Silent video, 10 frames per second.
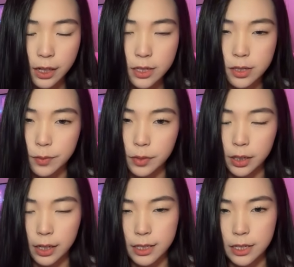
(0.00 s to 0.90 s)
it's
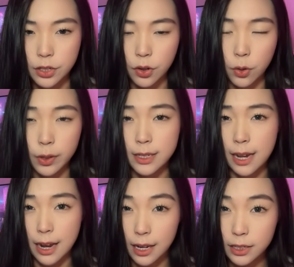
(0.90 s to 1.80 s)
something I tend to always
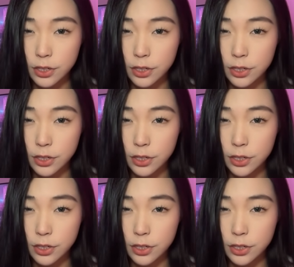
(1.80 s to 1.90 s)
add